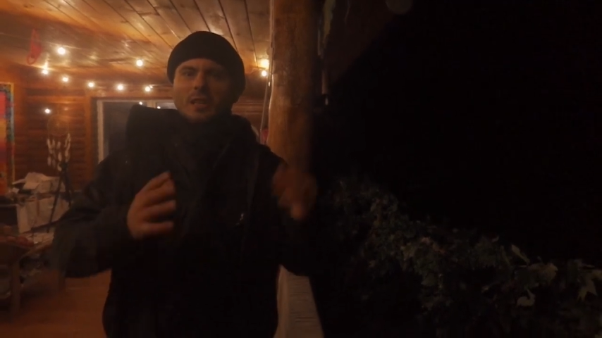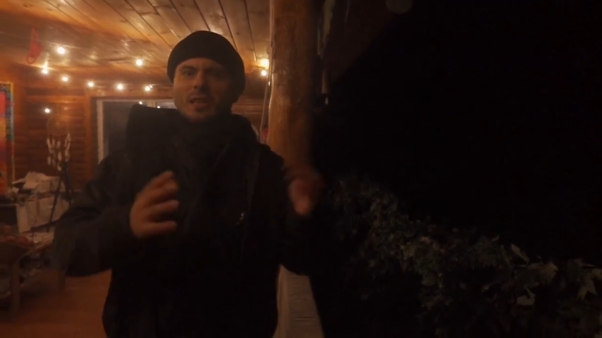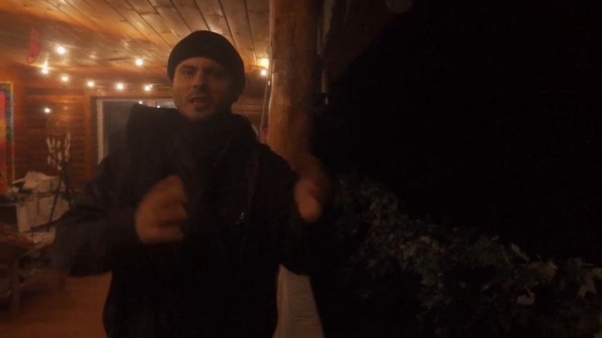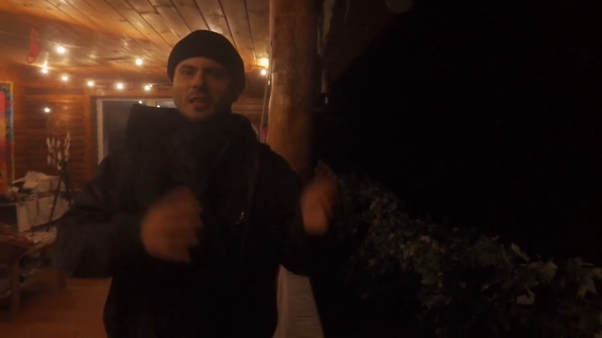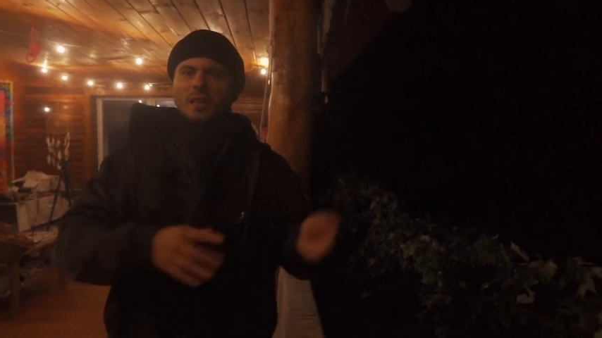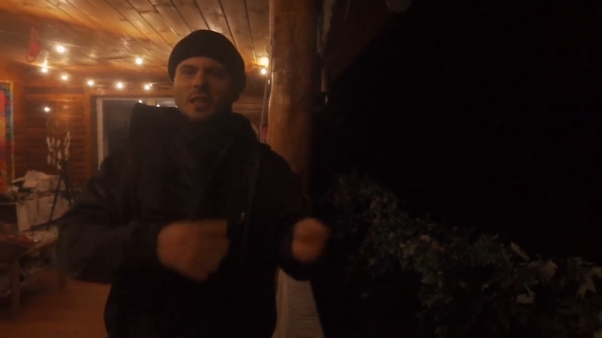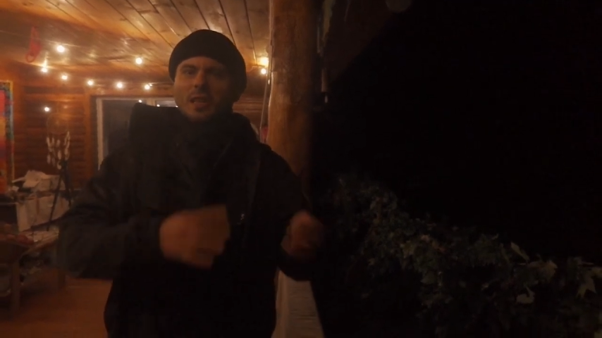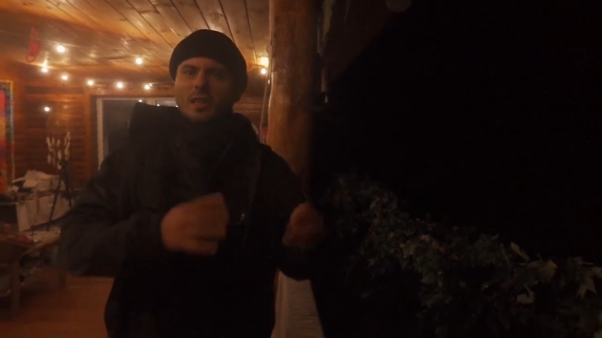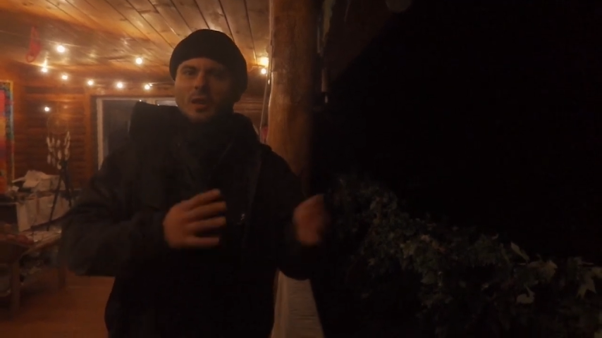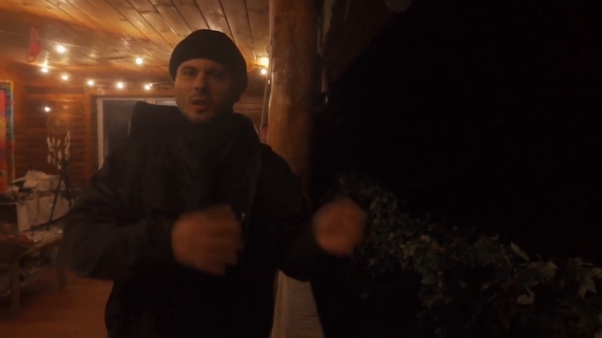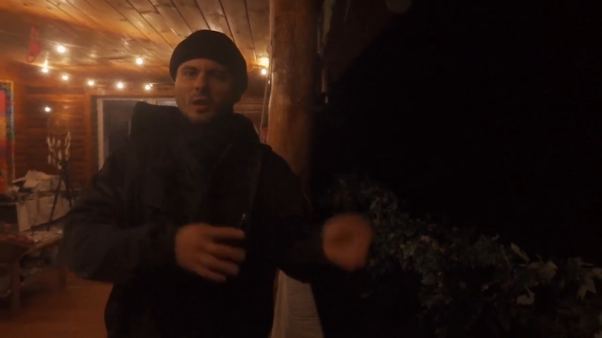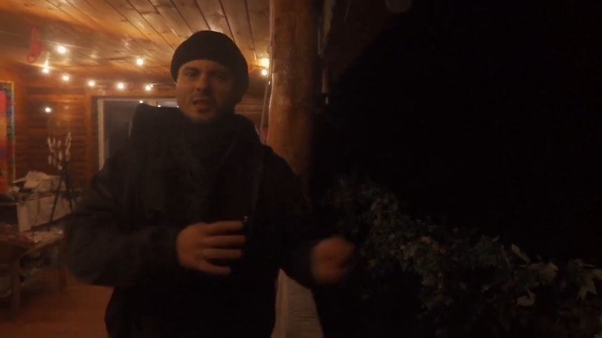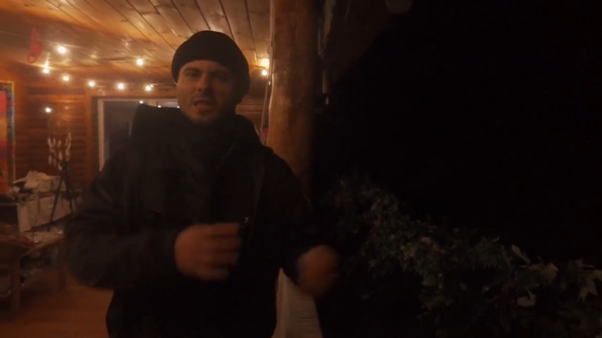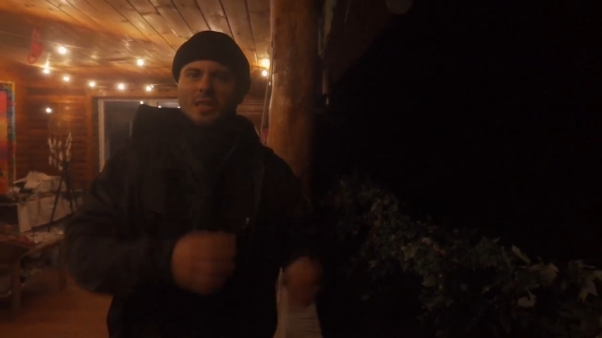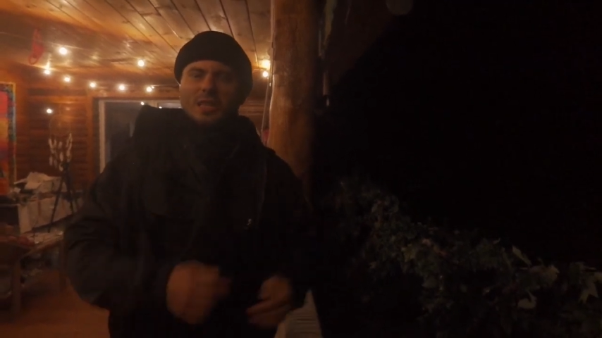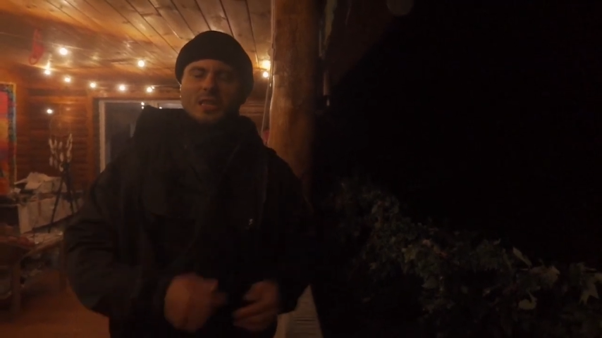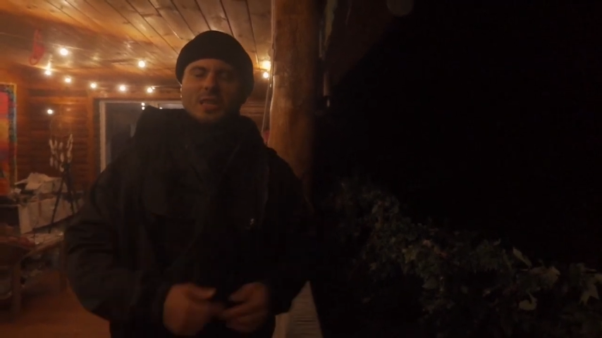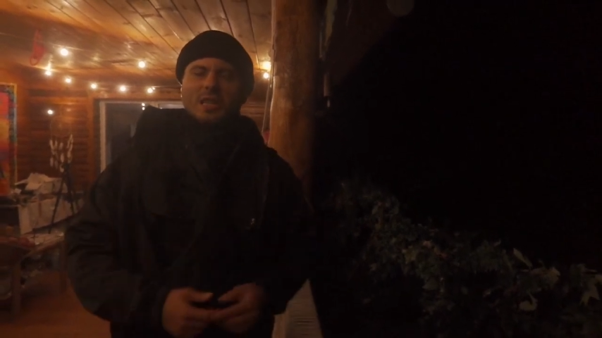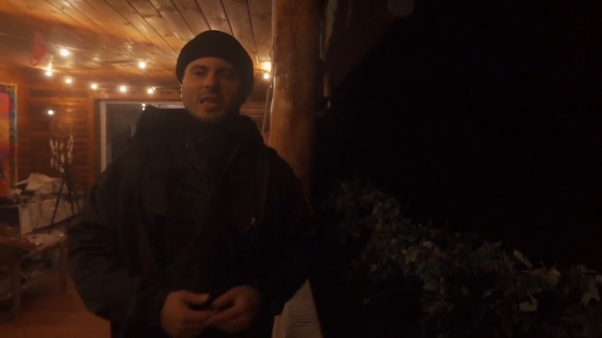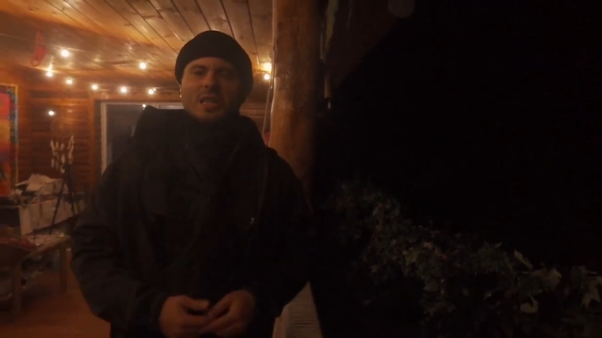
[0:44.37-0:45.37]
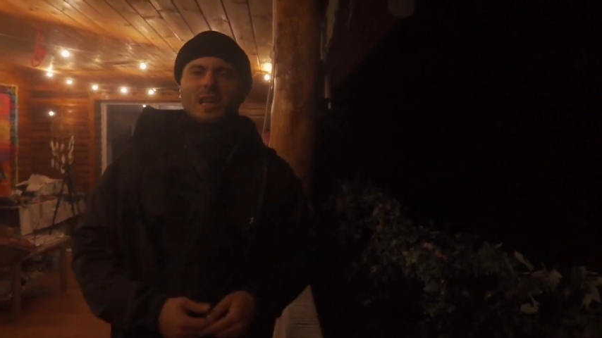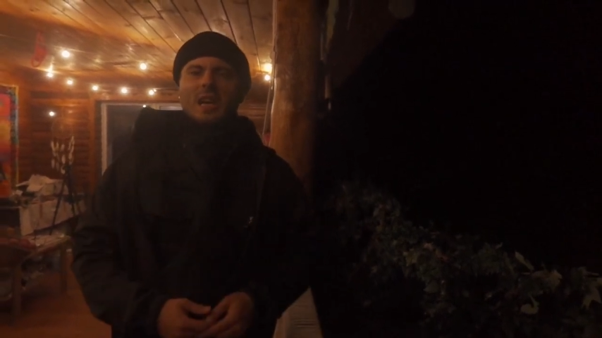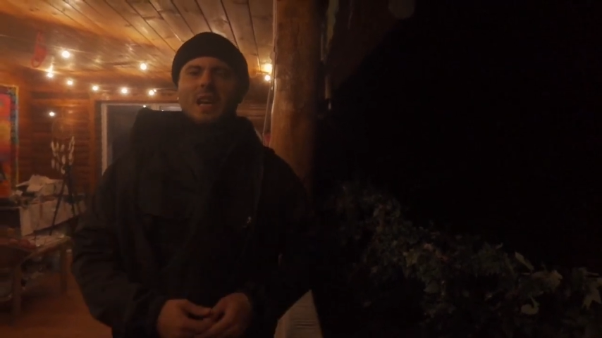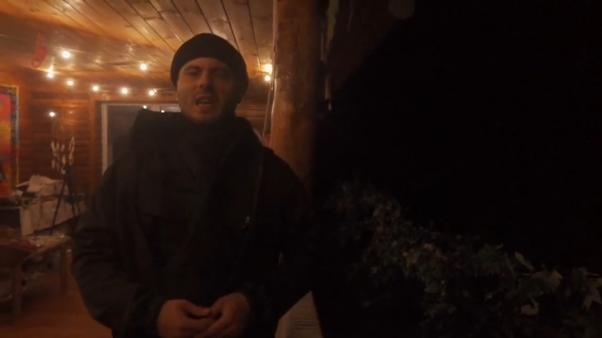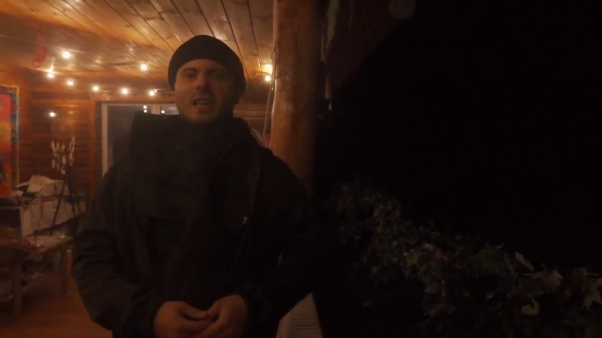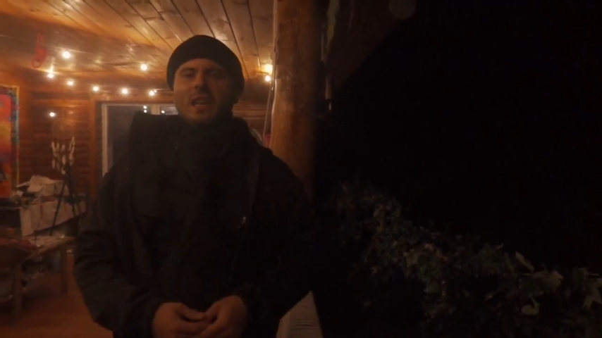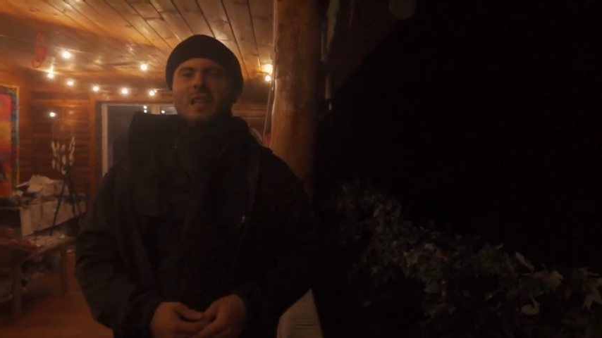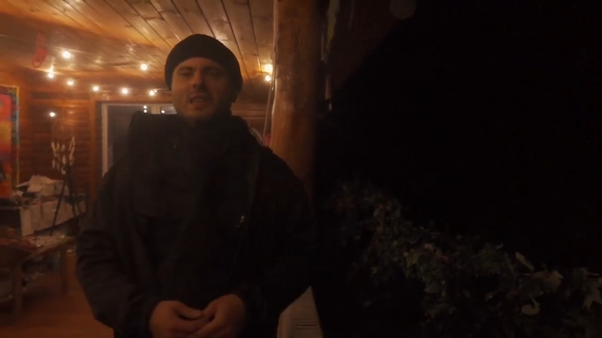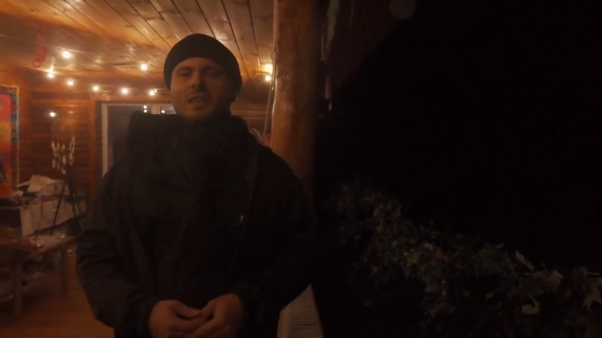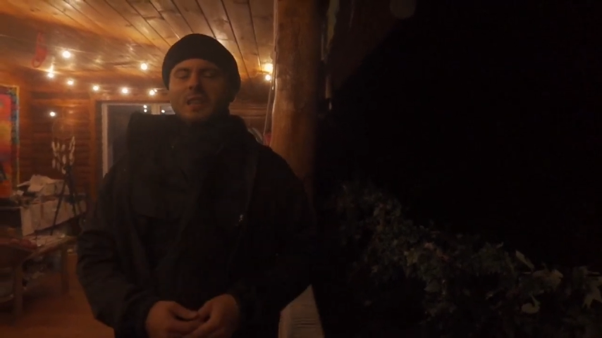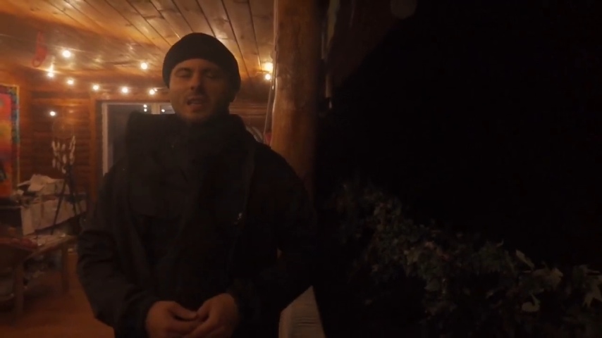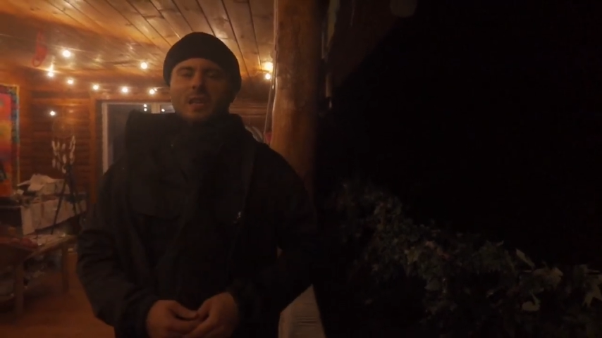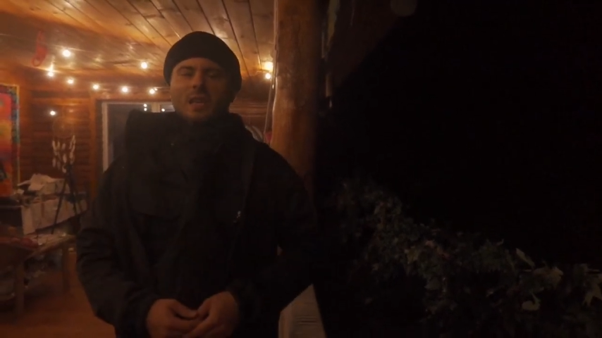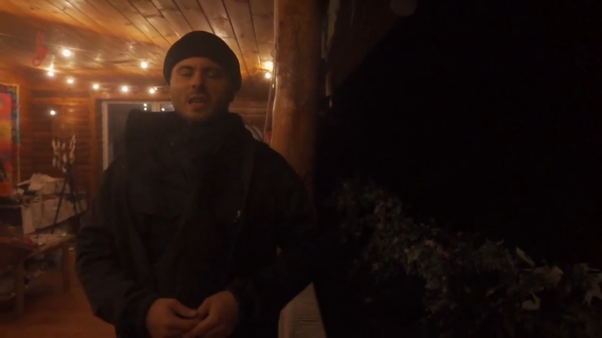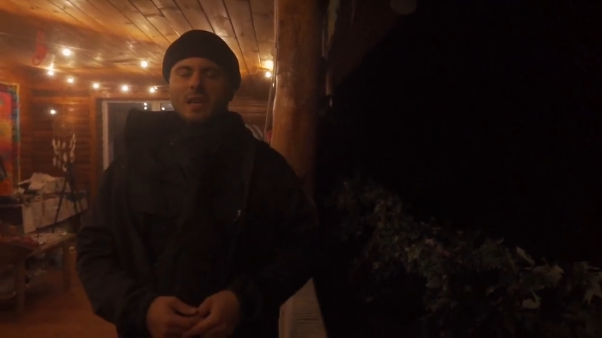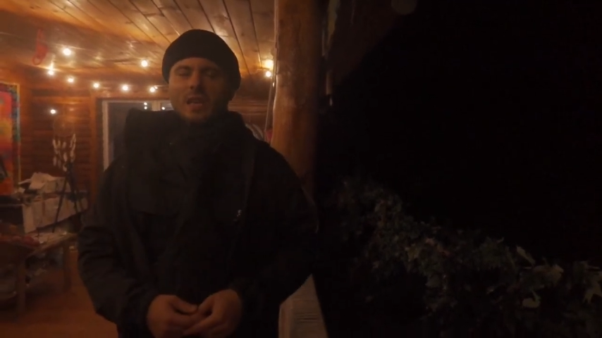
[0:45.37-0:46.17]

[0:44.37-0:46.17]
in the Gnostic sectarian